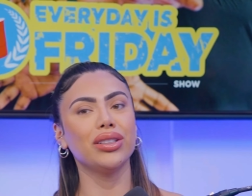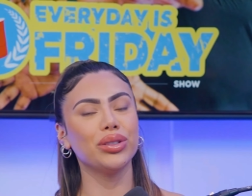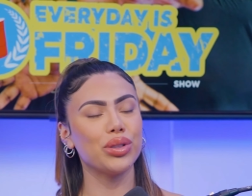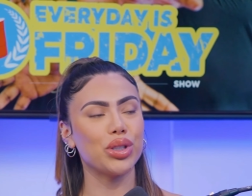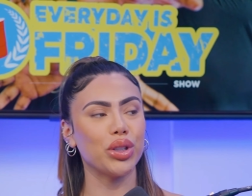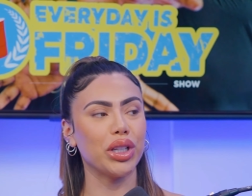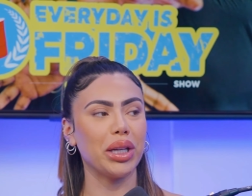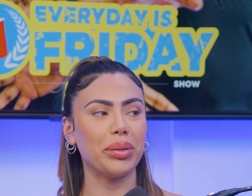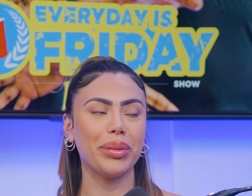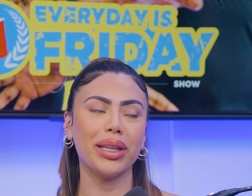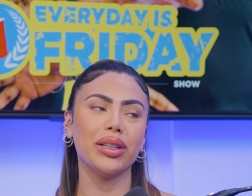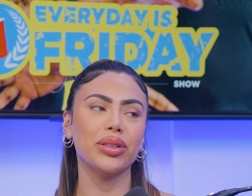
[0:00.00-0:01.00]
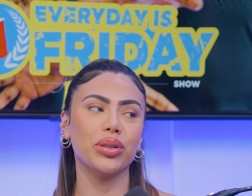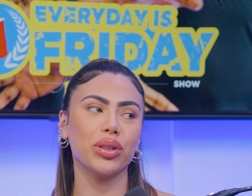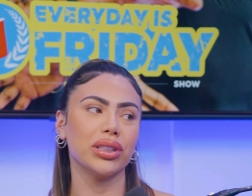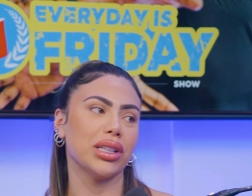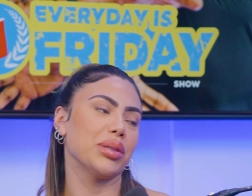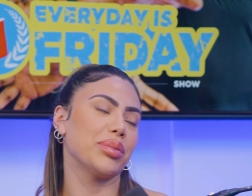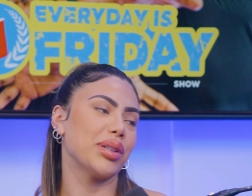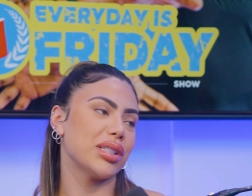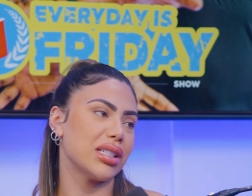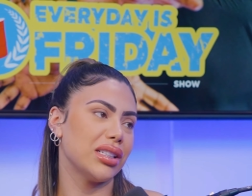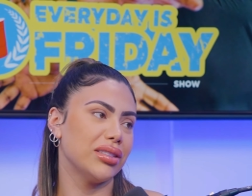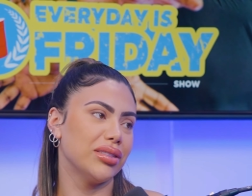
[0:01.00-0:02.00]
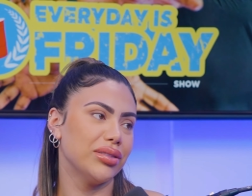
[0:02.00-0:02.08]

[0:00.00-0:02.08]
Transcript: who's doing it, me or the other person.